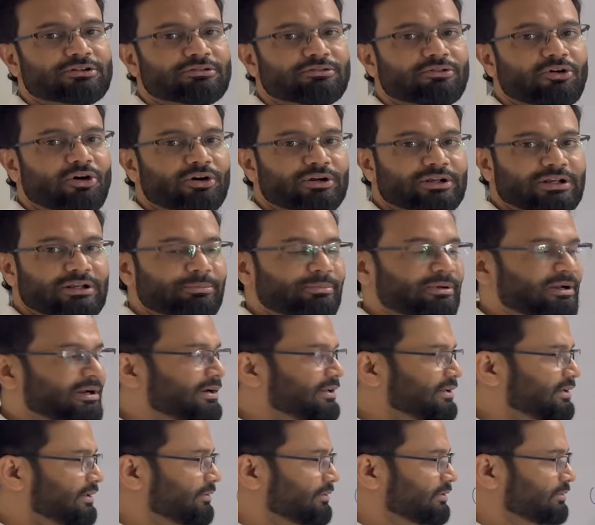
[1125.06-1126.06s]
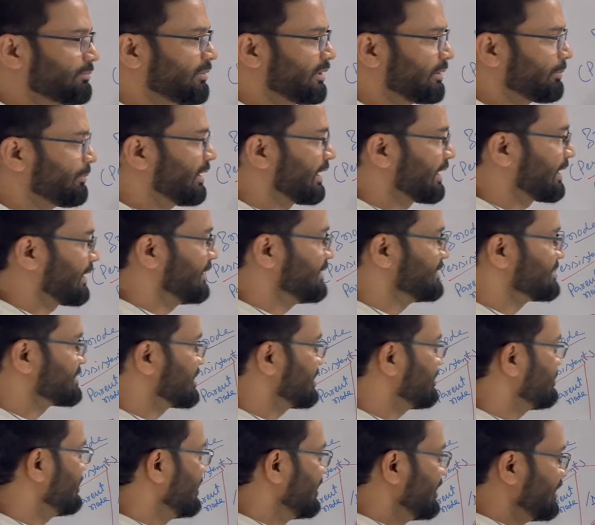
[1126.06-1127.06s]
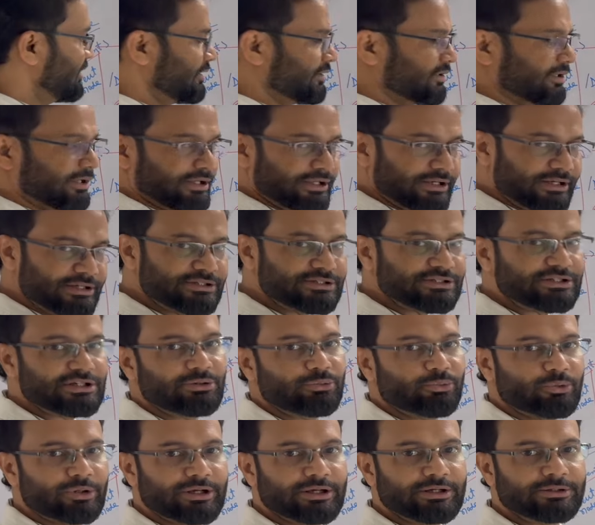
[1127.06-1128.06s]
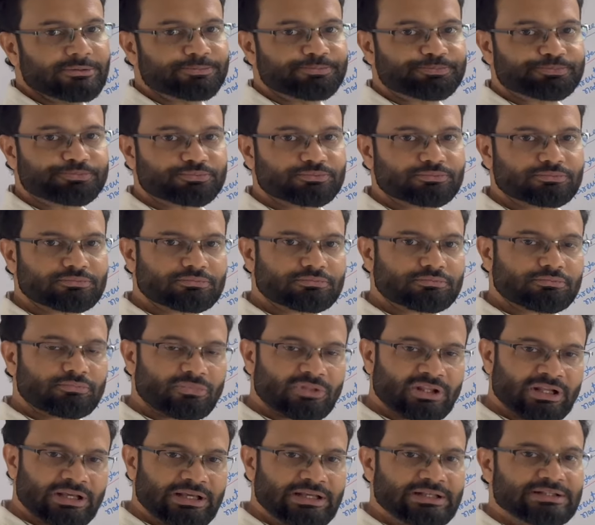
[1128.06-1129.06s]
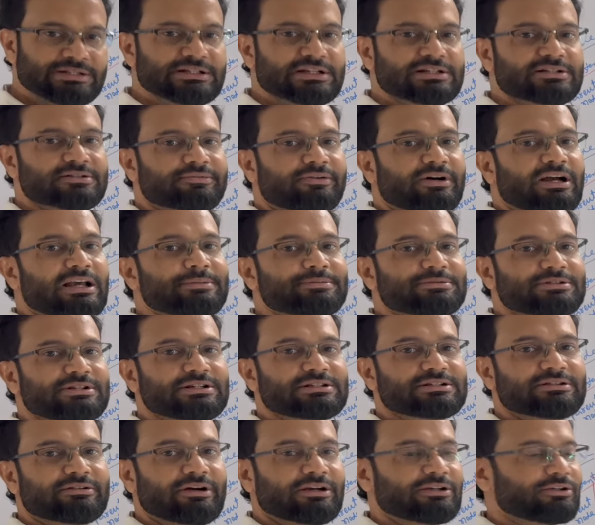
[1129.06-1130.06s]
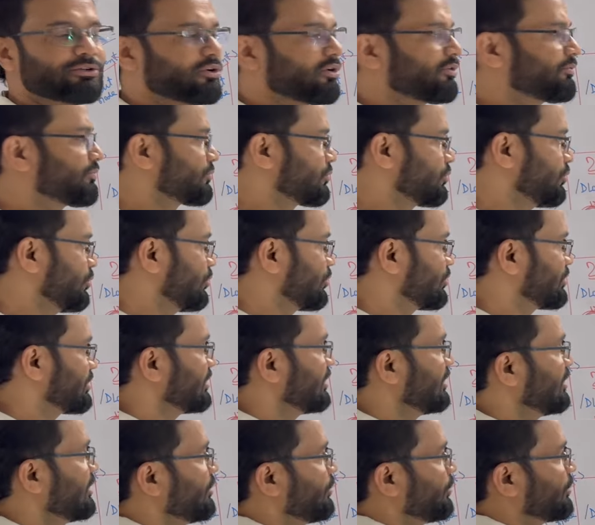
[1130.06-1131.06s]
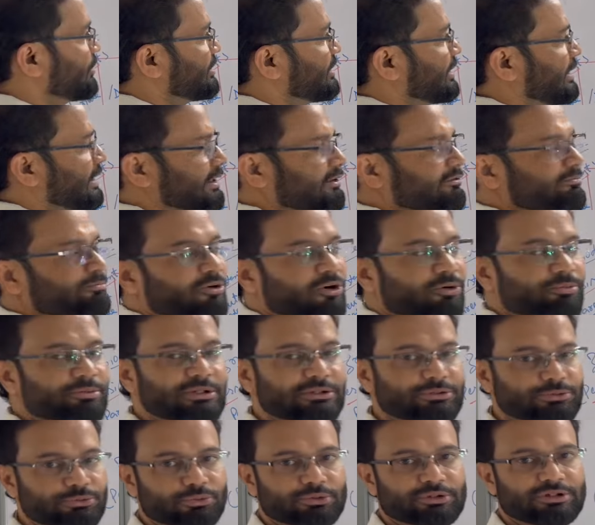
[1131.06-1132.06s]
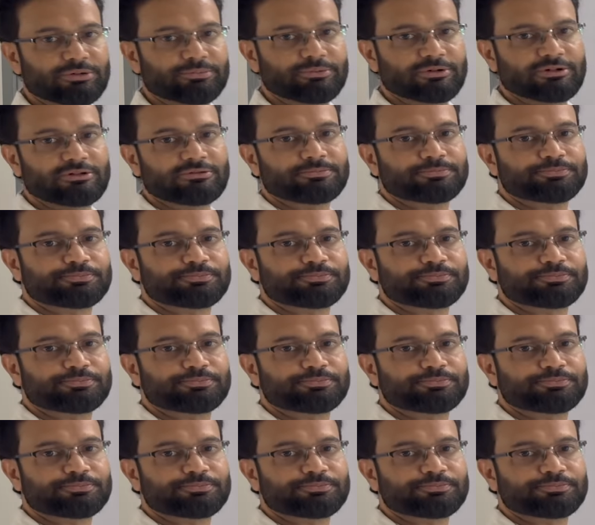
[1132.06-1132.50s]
locking mechanism in easy way in just 5-6 lines of code with the help of the zookeeper.